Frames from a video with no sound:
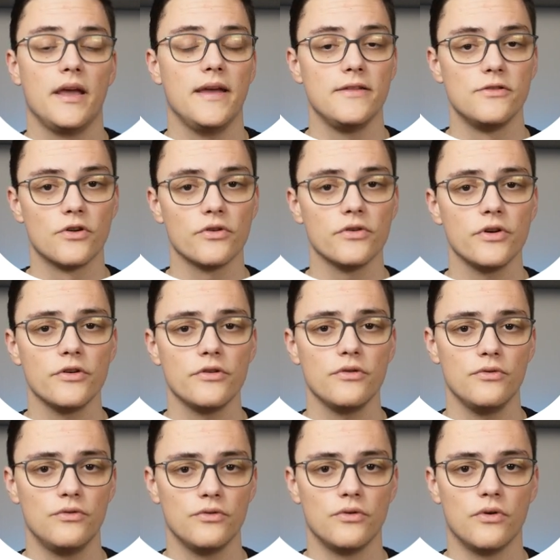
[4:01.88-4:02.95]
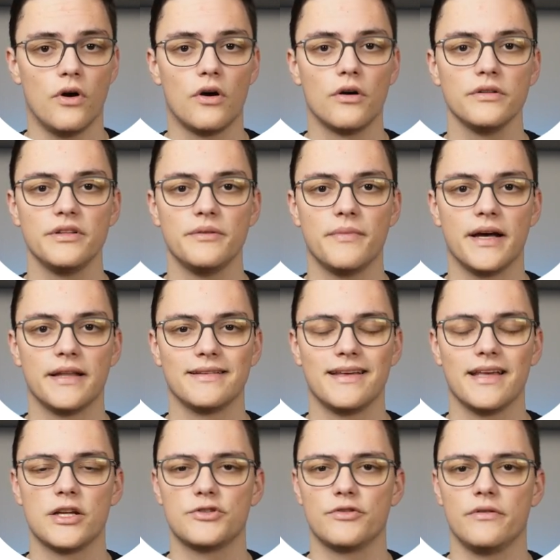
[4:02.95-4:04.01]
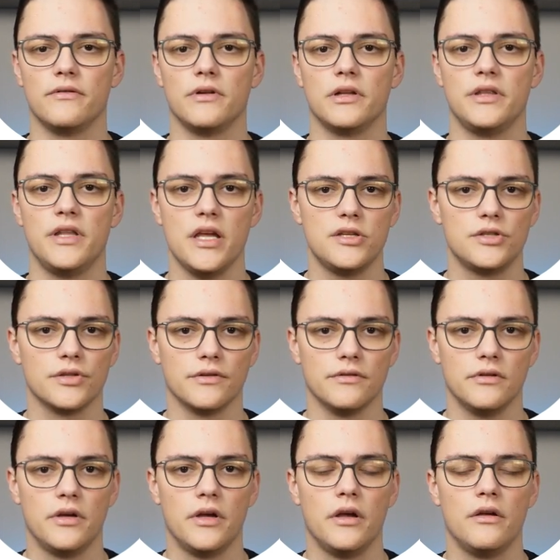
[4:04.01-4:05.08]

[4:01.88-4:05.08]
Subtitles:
In order to do on-demand cache revalidation,